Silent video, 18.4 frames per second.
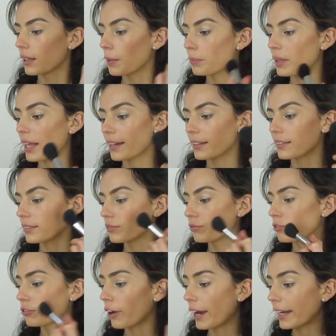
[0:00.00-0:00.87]
placed
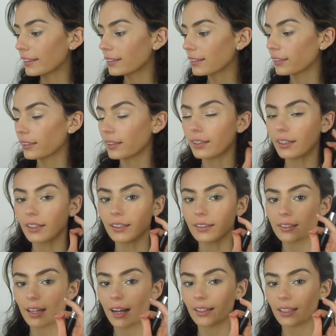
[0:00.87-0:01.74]
right to the
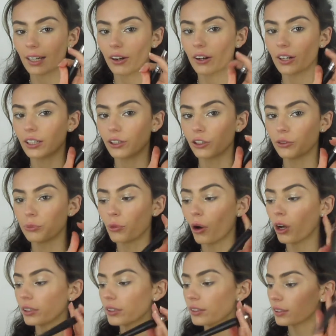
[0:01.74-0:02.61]
exact area you
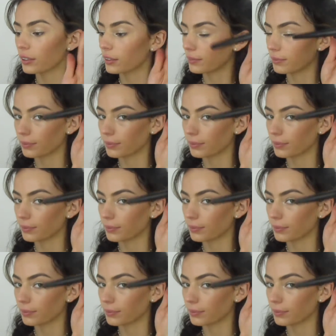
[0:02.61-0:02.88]
want.